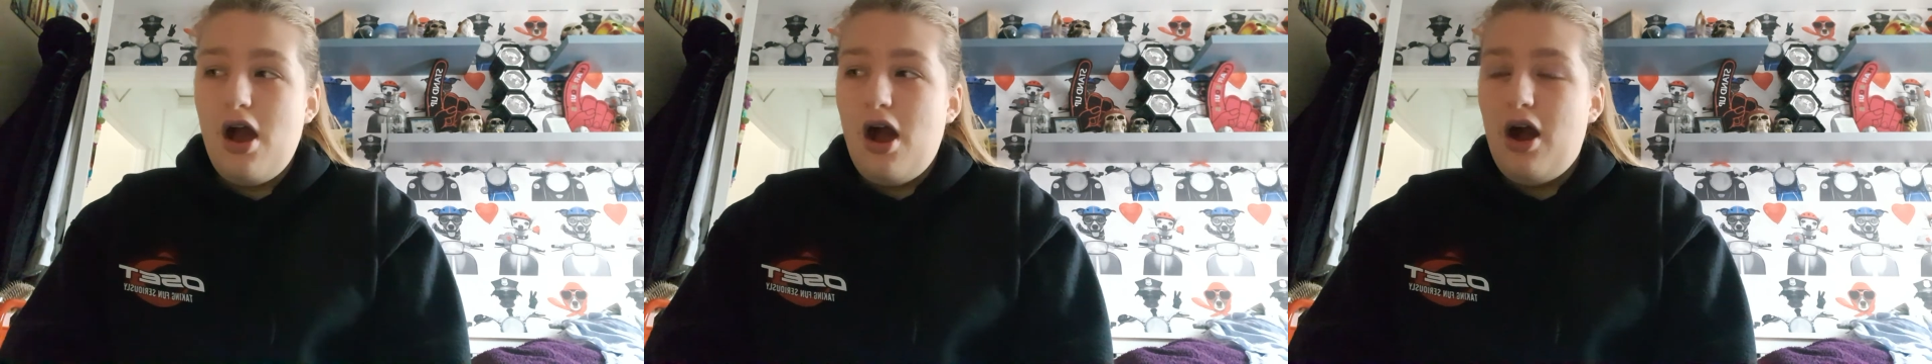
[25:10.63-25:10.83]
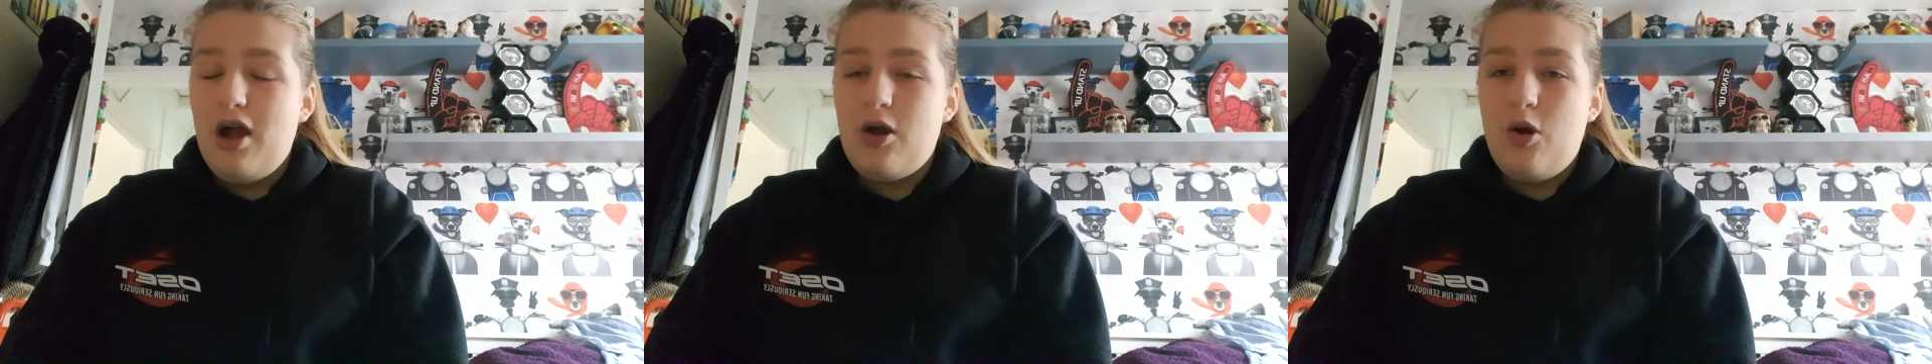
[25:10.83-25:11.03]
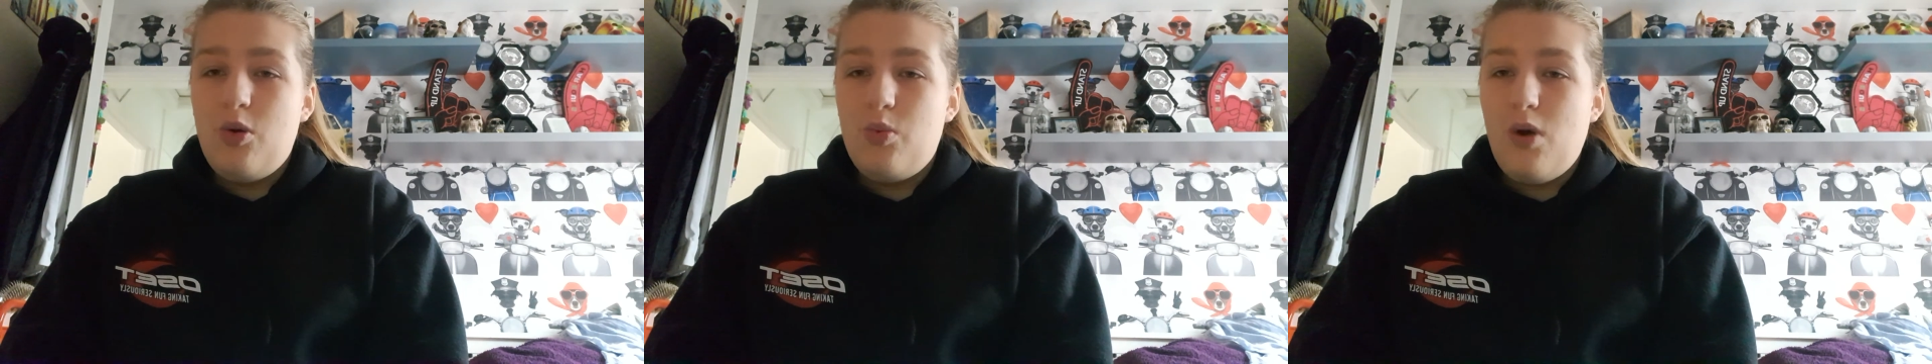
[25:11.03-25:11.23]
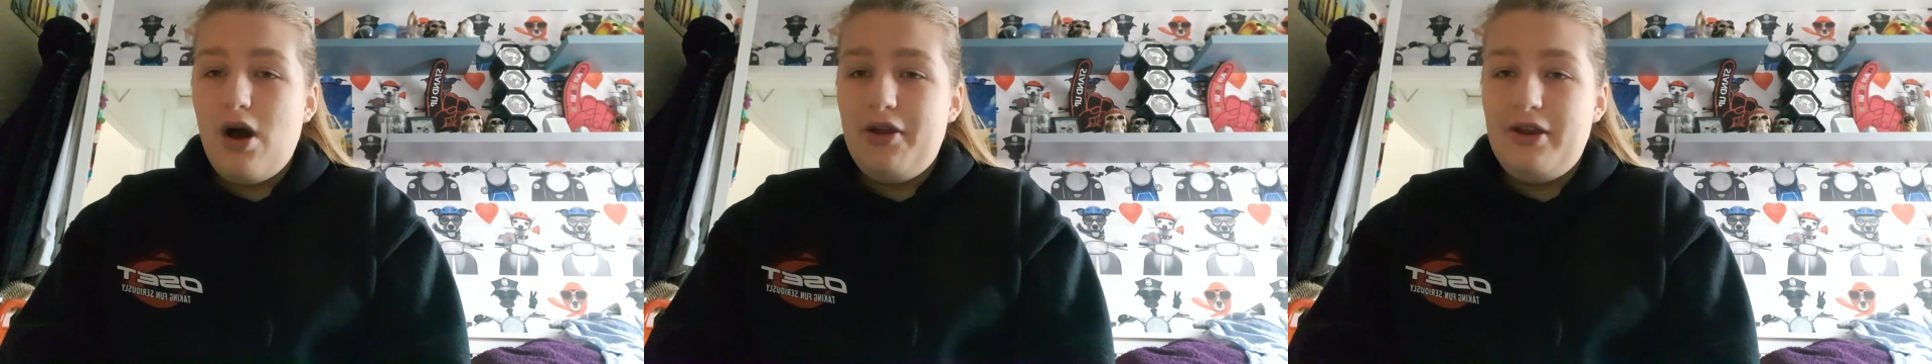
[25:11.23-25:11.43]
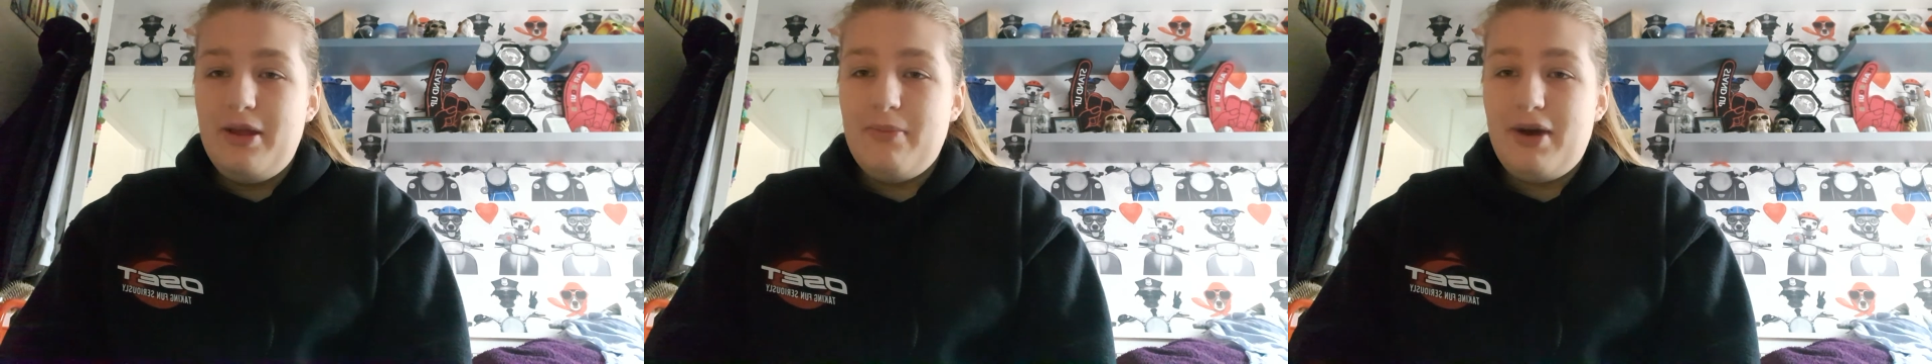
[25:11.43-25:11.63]
I got a
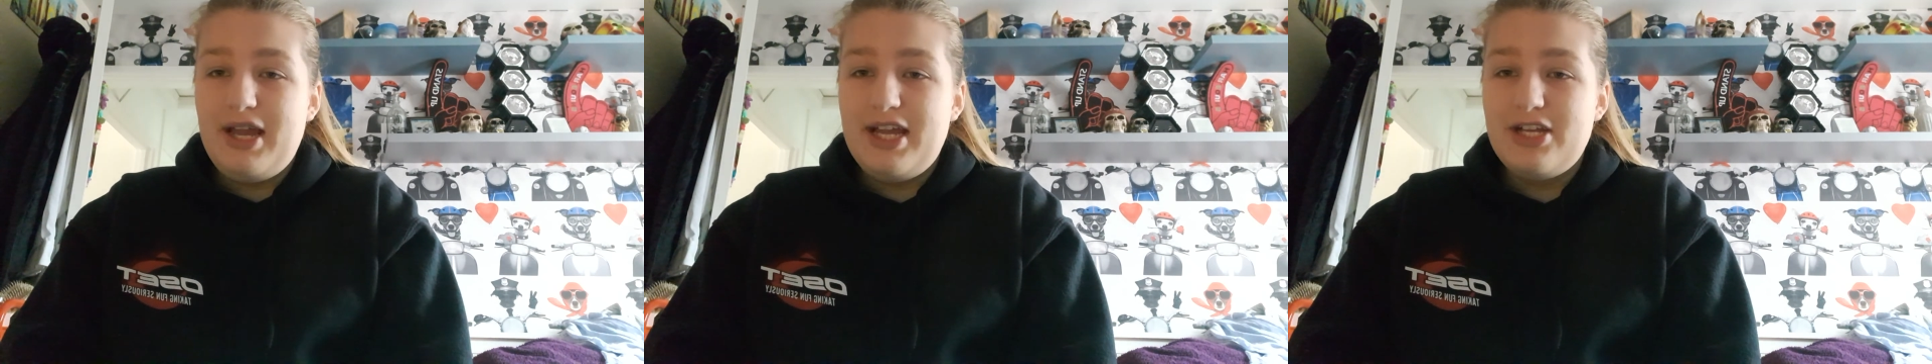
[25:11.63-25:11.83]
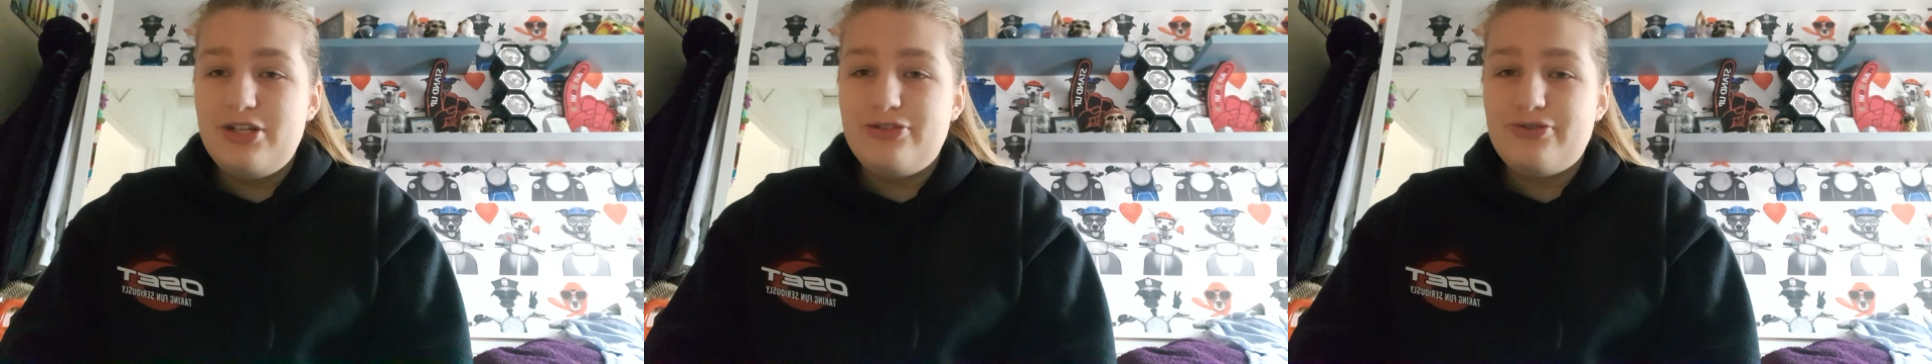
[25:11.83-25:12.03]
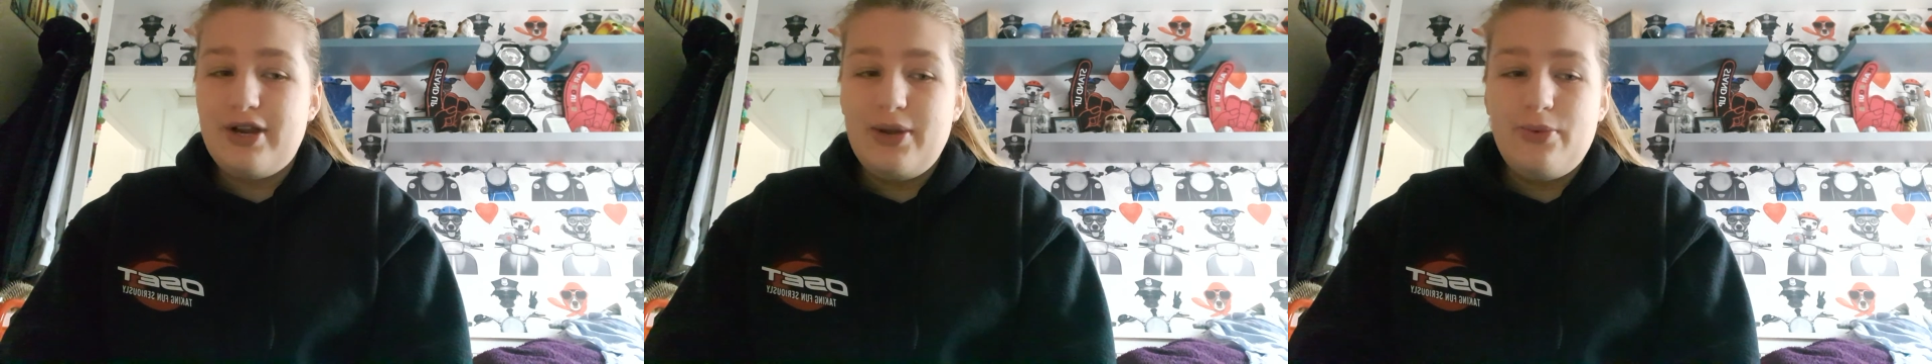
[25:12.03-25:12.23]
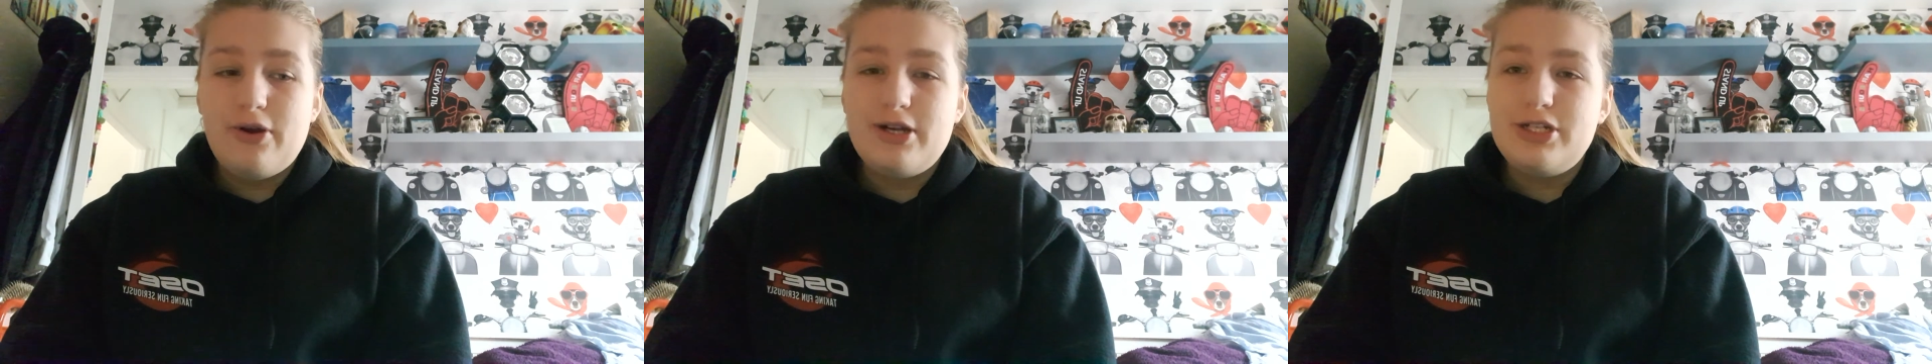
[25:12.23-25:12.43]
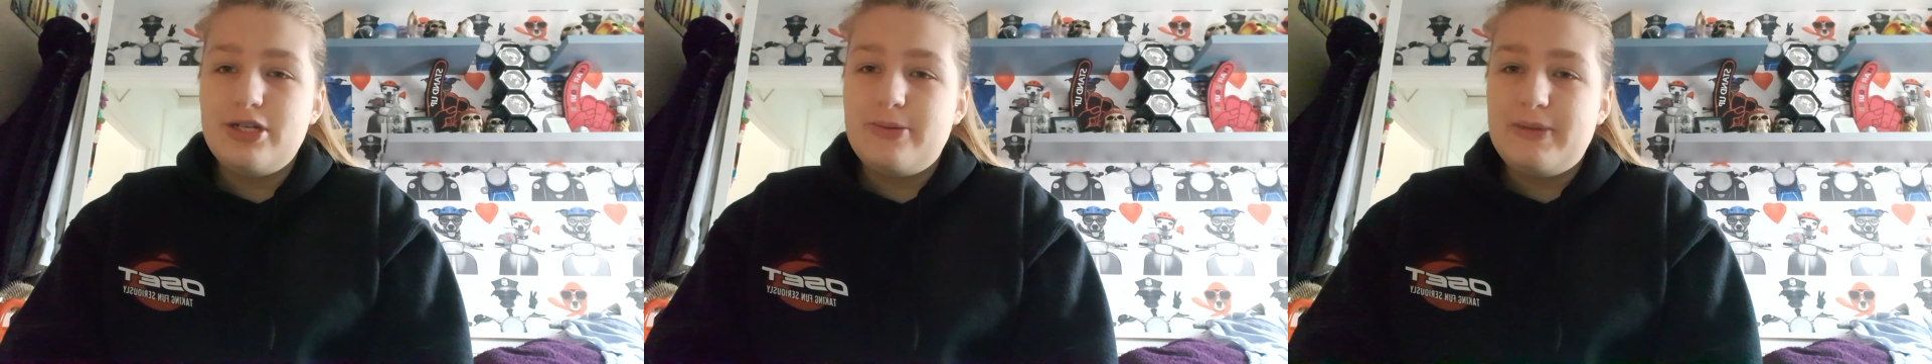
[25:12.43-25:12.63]
1 in my history where I
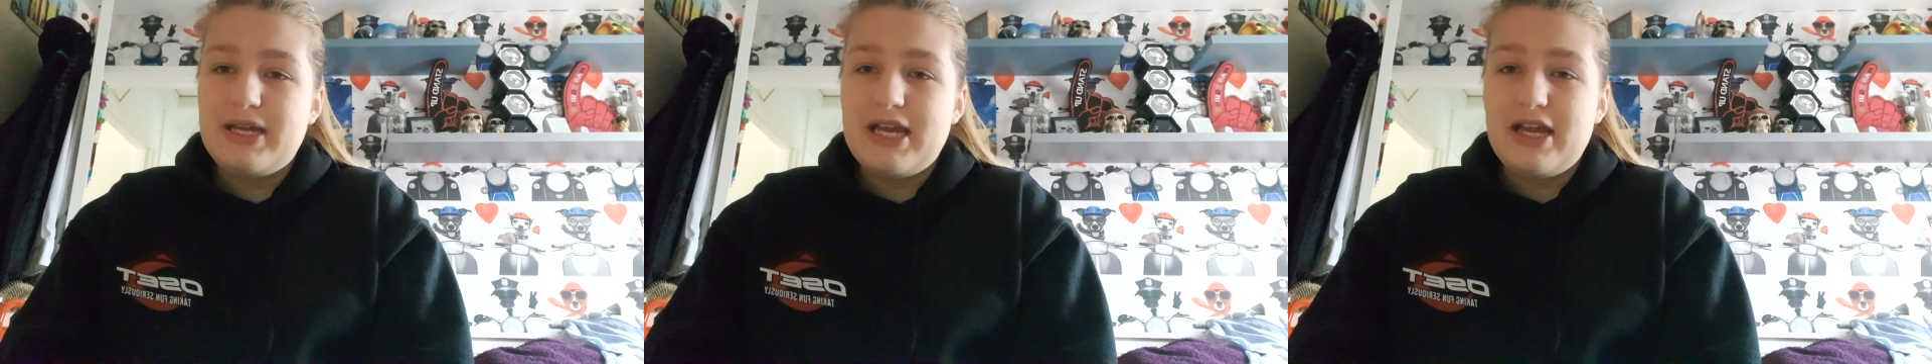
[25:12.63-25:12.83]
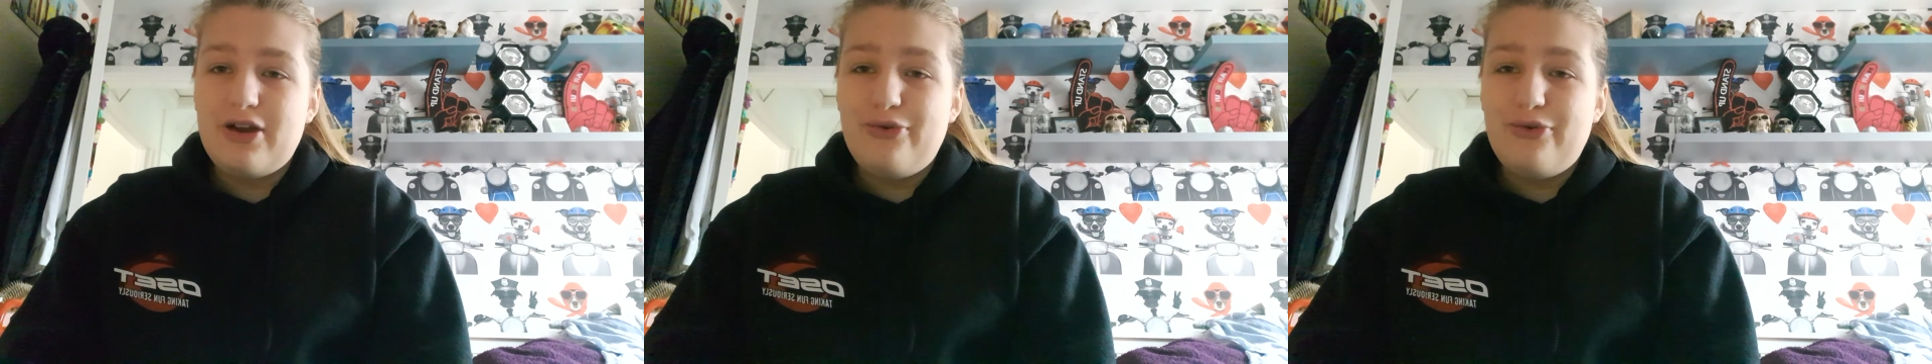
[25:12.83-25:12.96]
should have been getting